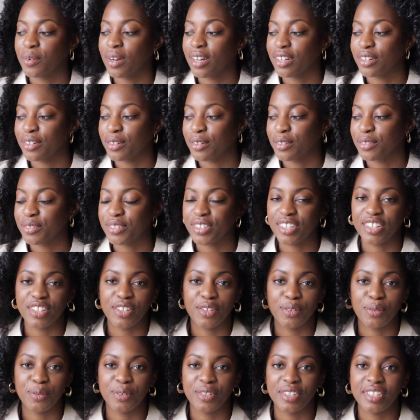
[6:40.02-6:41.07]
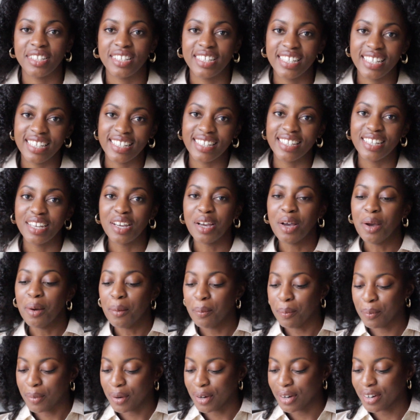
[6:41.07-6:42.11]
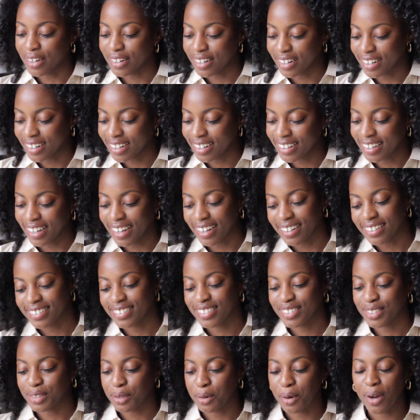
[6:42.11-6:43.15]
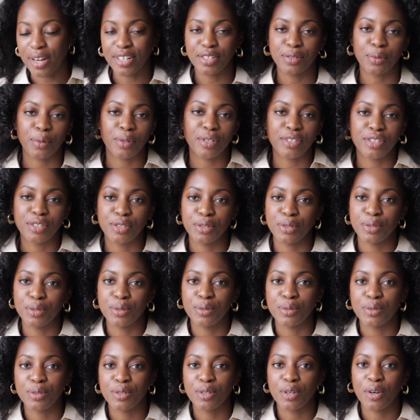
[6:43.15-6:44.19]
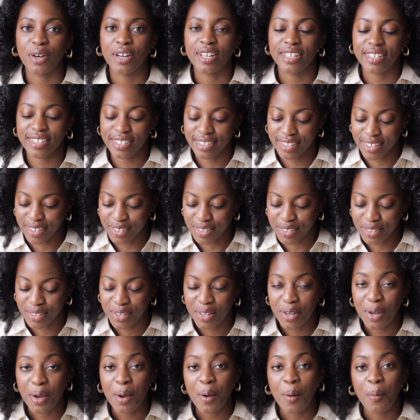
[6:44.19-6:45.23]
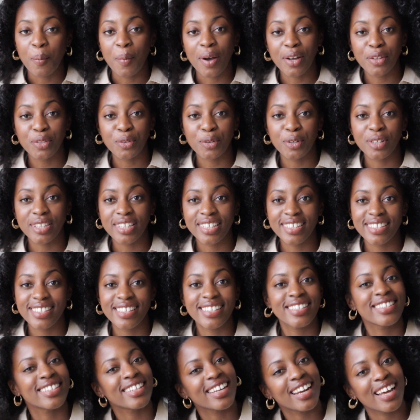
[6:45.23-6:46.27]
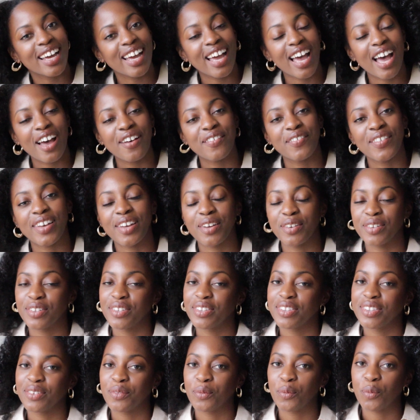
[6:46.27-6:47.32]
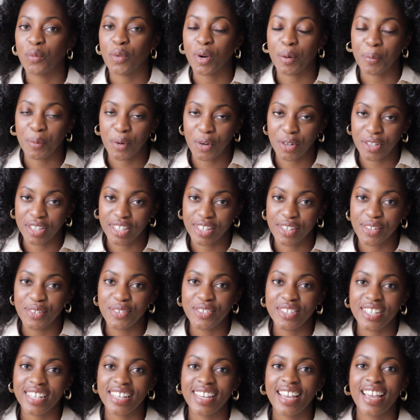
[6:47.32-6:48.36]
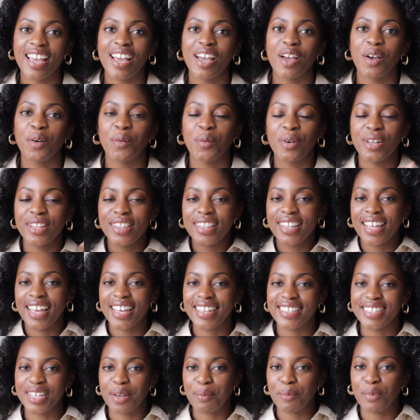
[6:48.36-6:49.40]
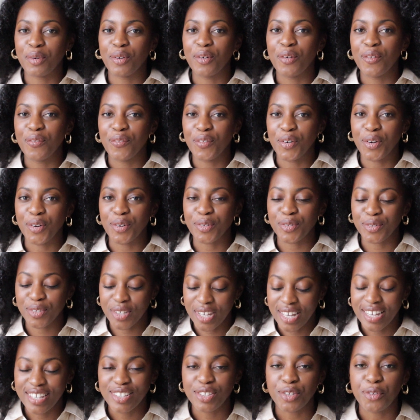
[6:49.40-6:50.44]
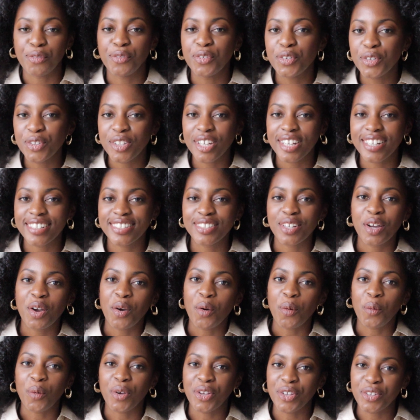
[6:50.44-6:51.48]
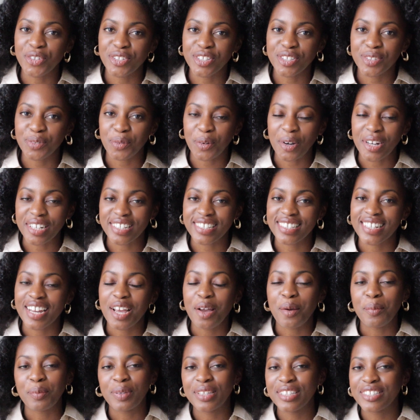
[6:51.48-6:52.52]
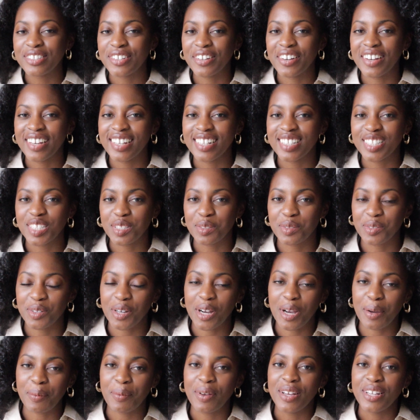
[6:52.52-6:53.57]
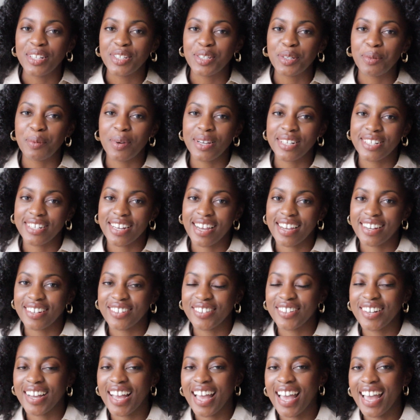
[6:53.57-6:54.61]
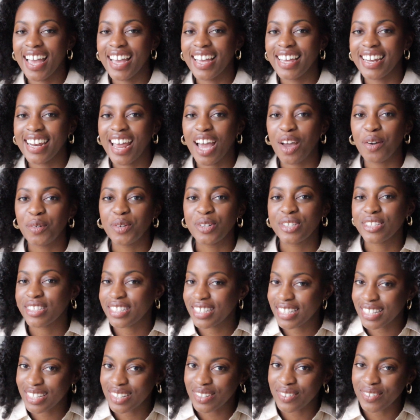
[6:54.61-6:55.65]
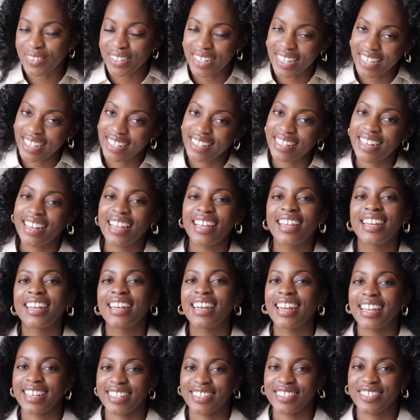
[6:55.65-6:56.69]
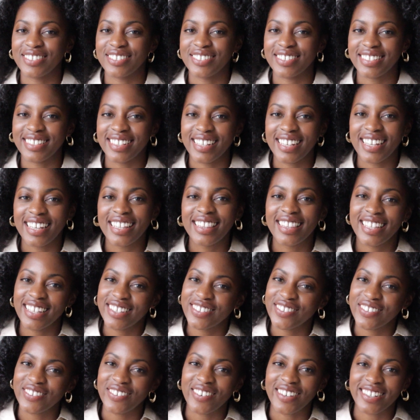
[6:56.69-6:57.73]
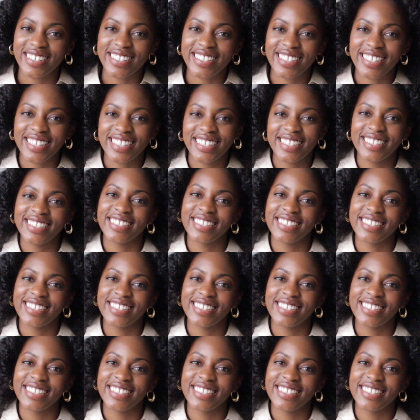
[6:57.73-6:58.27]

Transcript: I don't think you really need. But yeah, so I just wanted to go ahead and discuss my 3 lenses that I have and what I'm currently using with example photos. So if you liked what you just watched, please go ahead and subscribe to my channel, and I will see you again next Thursday. Thanks for watching.